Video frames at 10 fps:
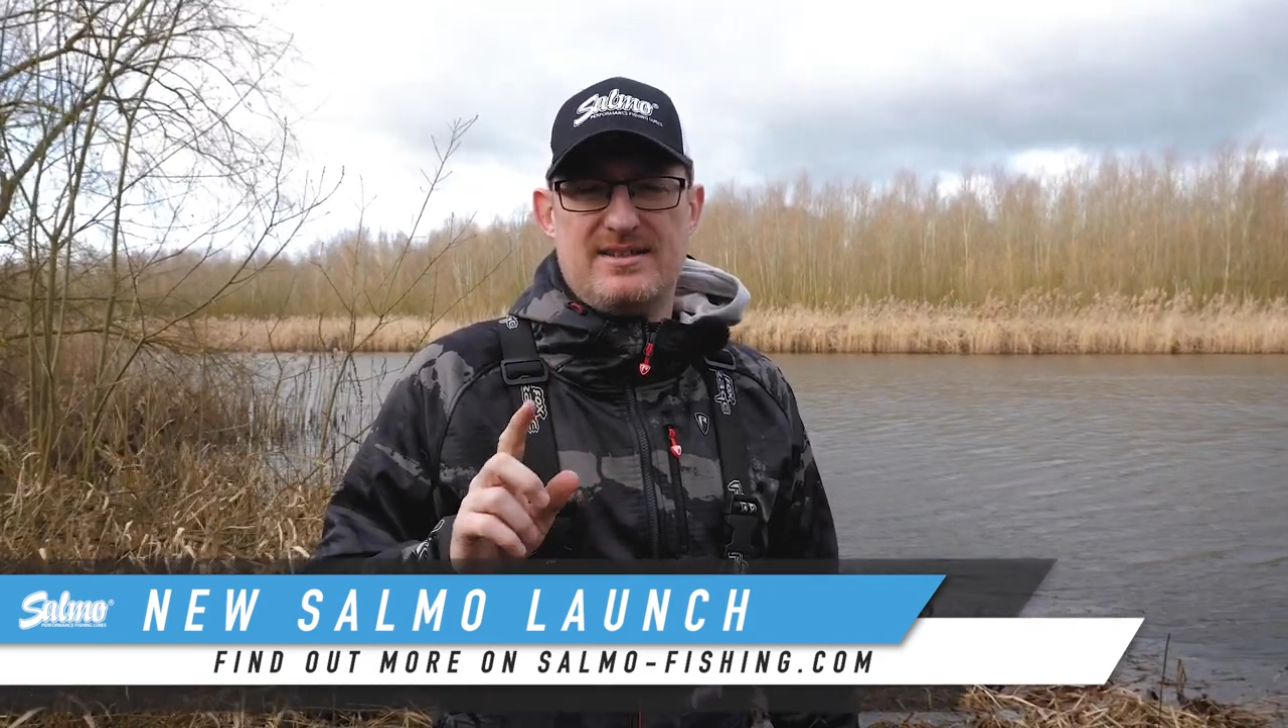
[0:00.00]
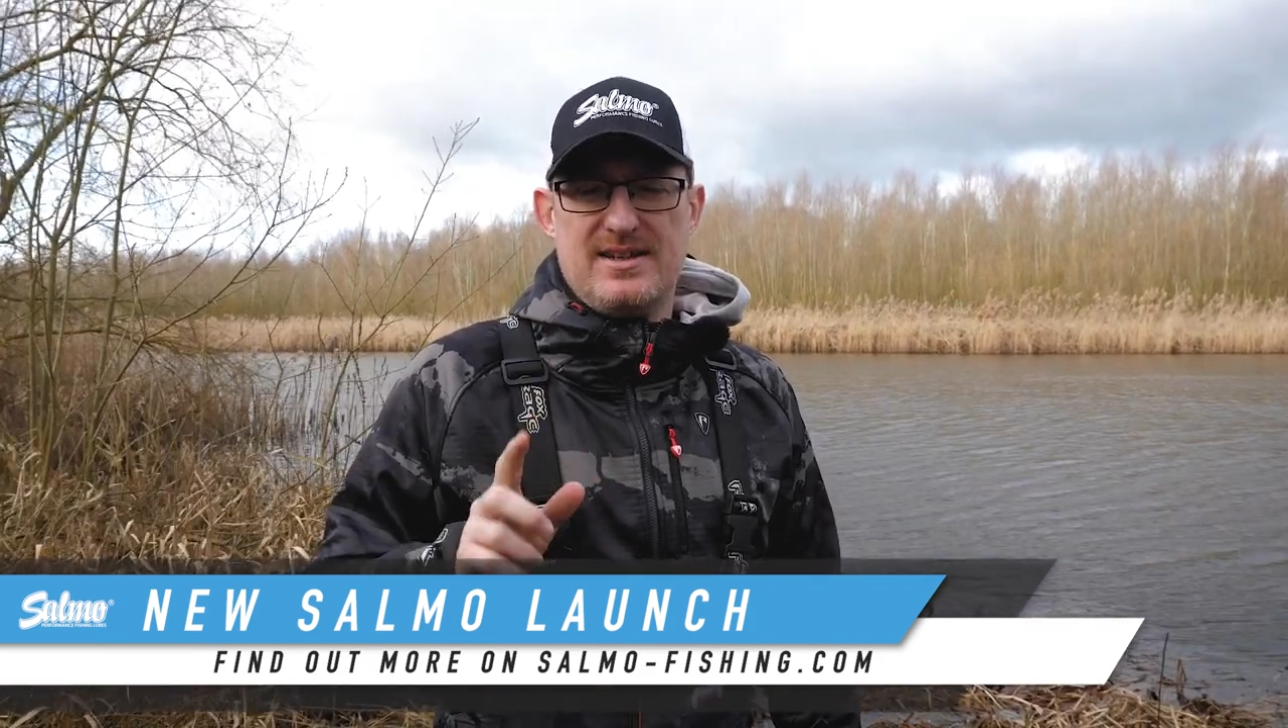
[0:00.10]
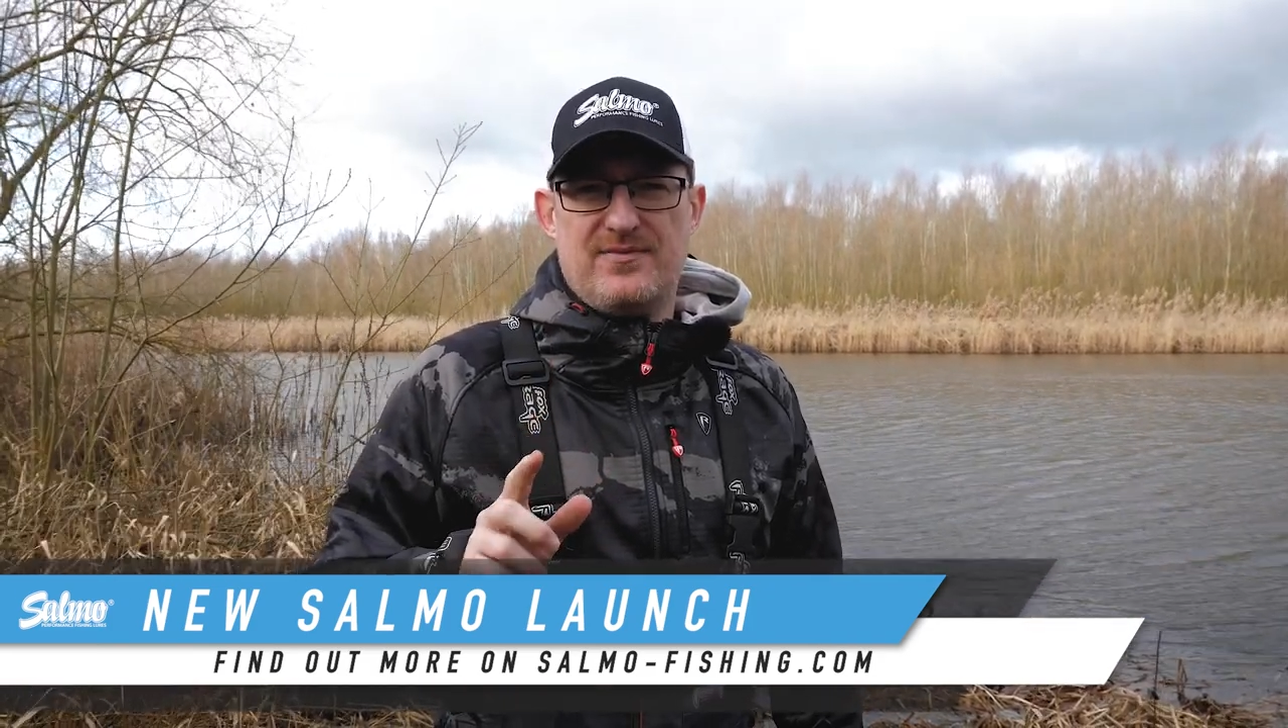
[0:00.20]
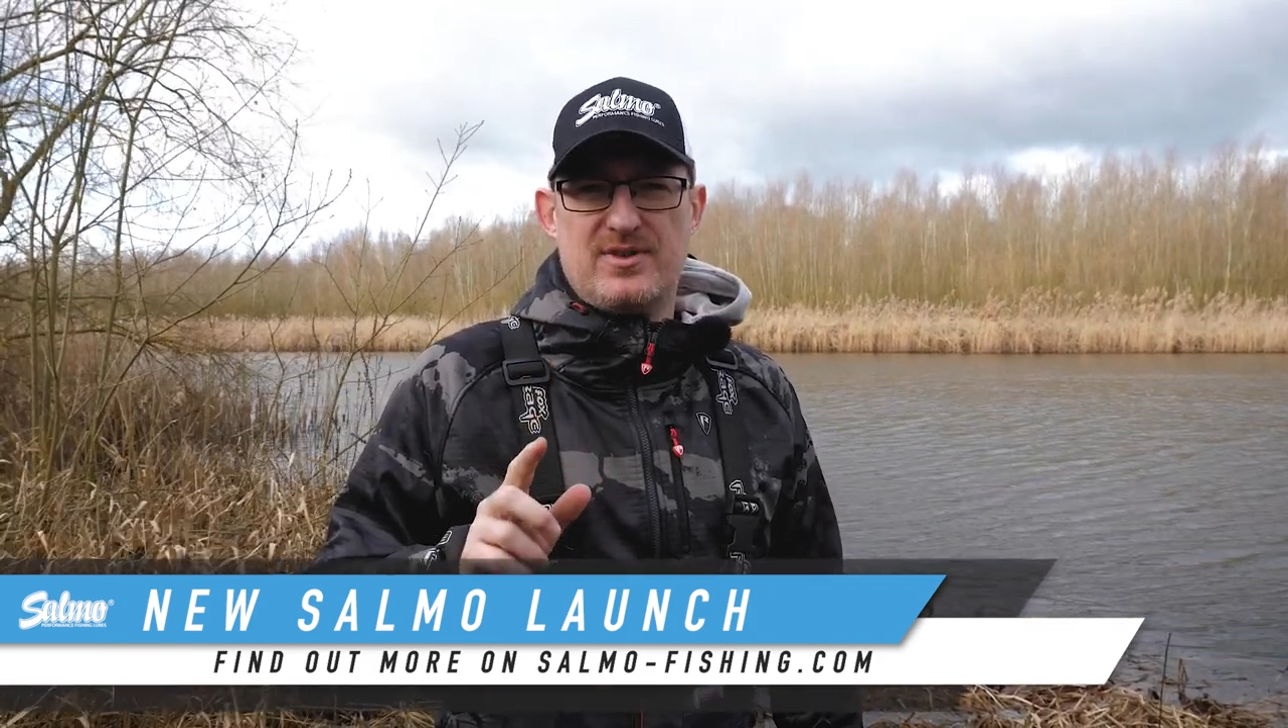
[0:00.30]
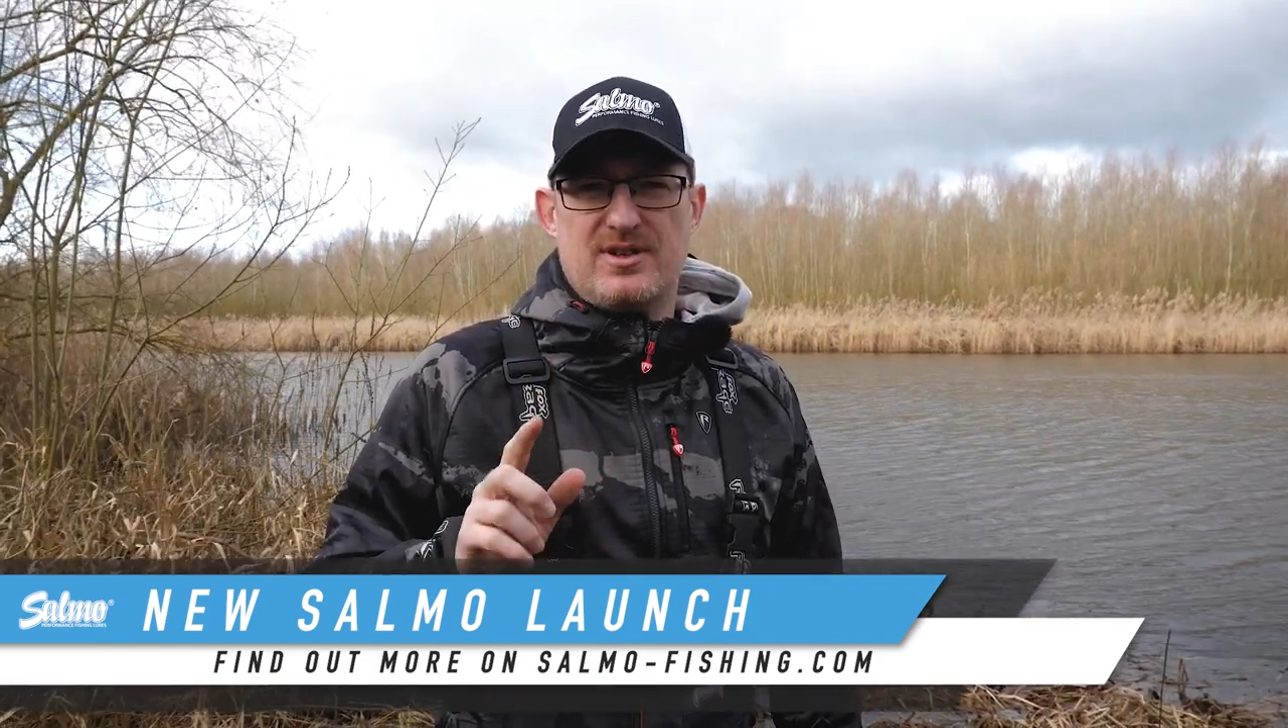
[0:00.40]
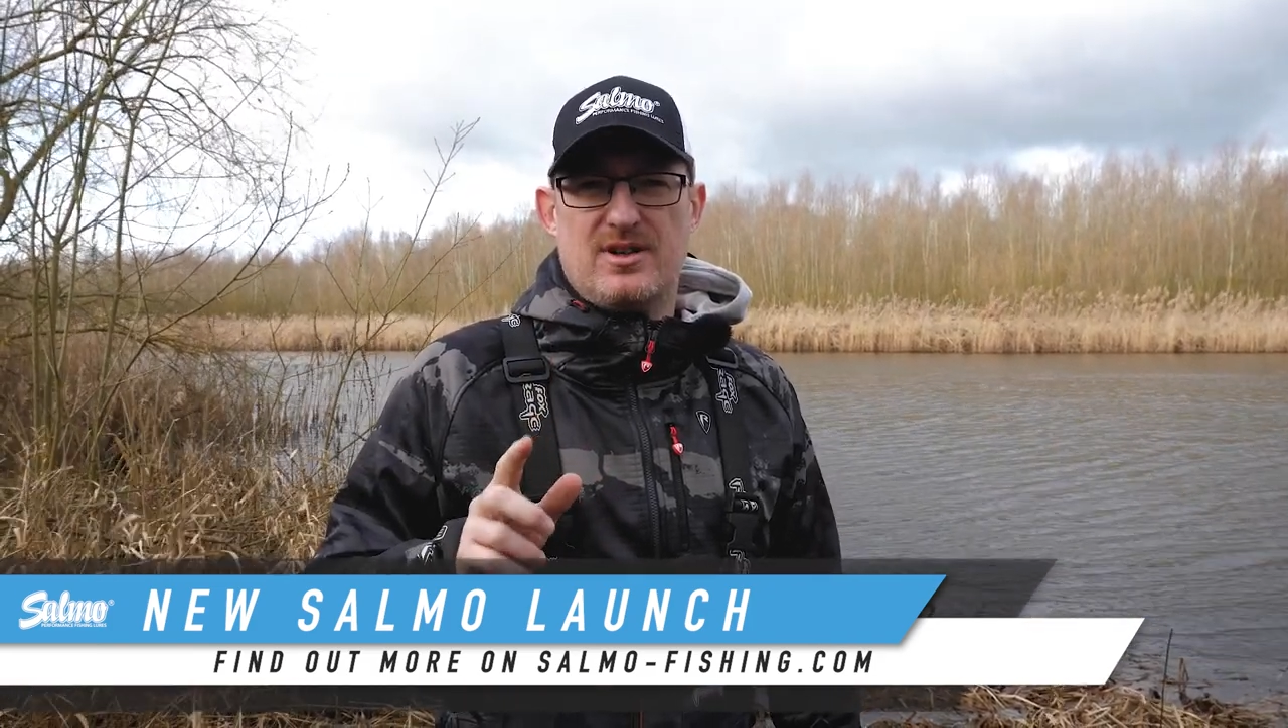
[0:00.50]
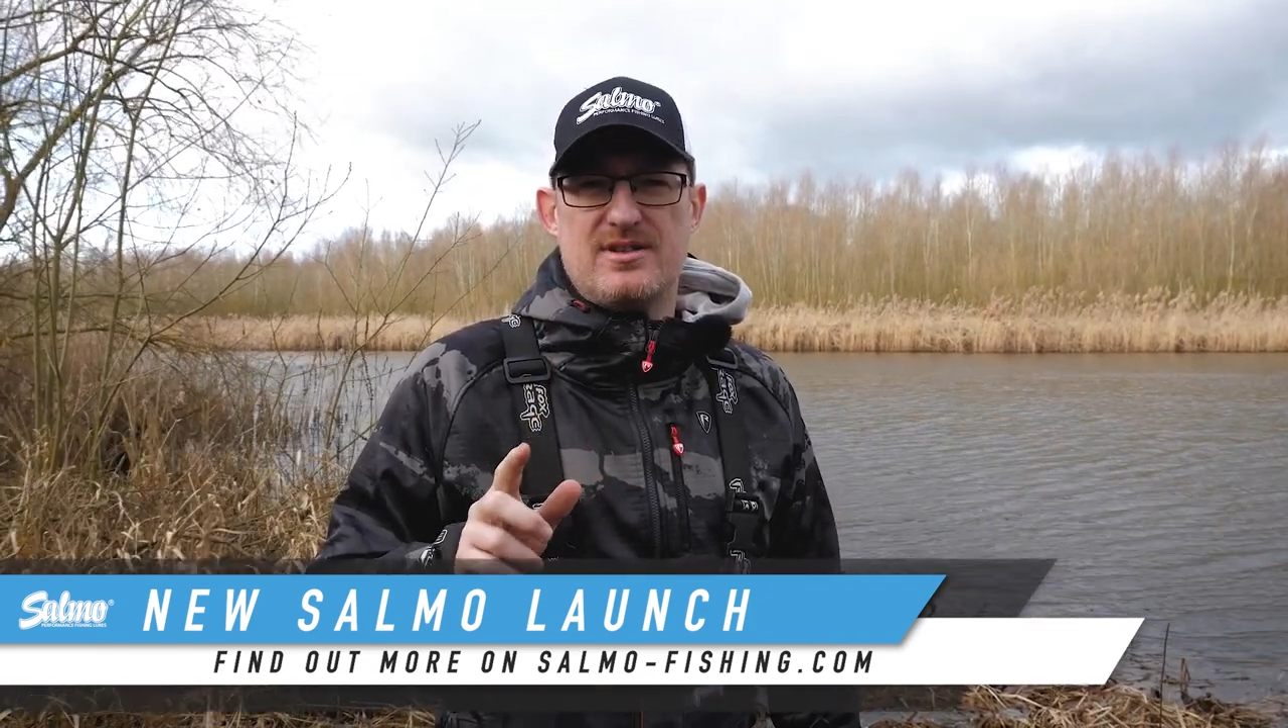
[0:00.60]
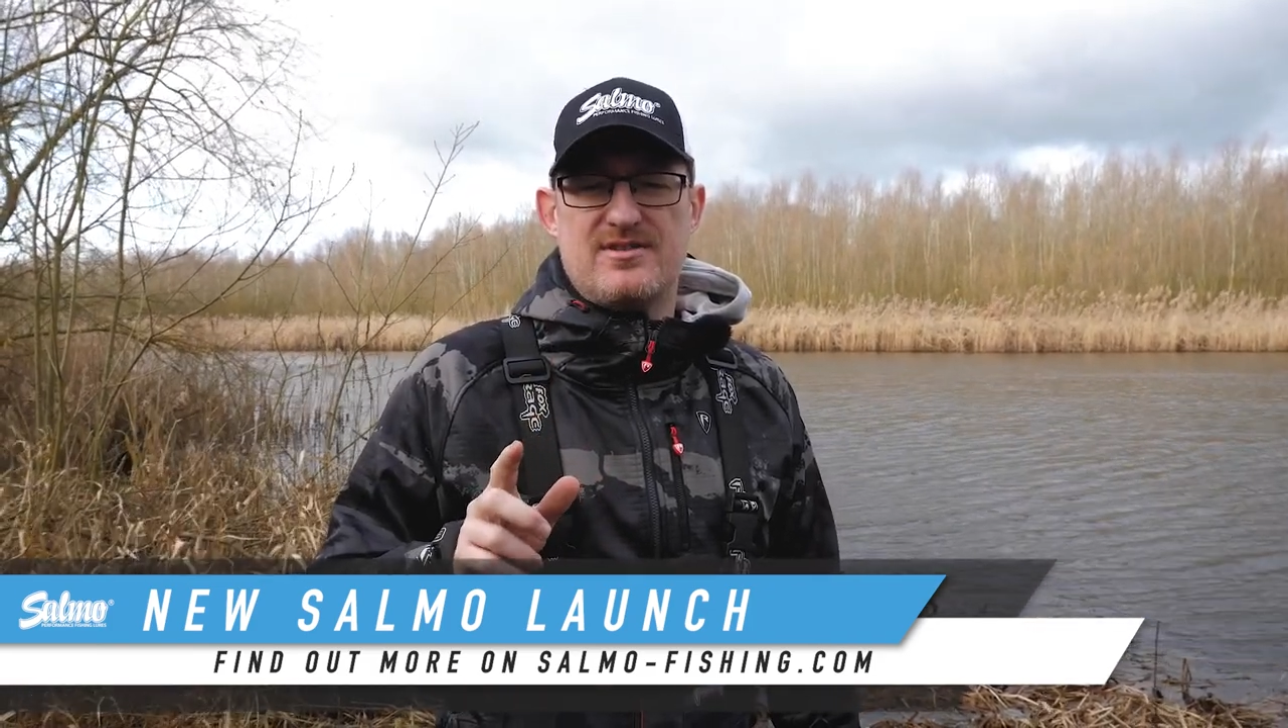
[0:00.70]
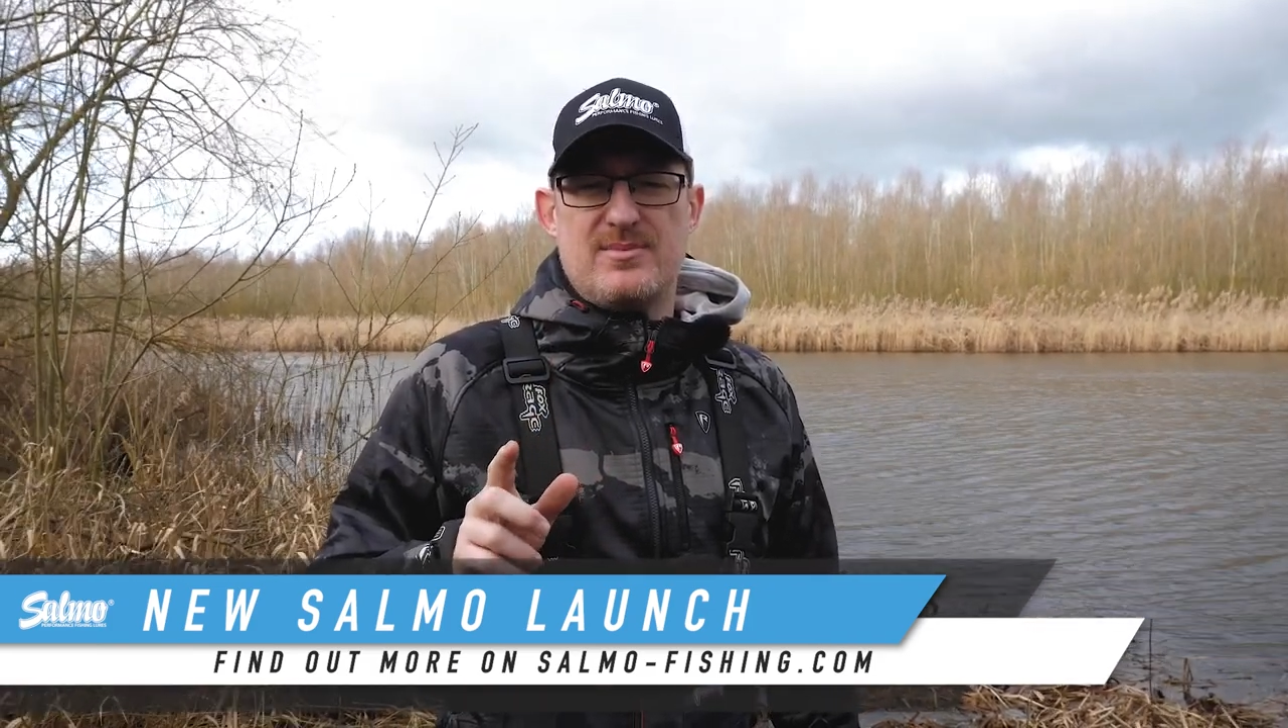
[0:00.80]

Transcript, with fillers: different colours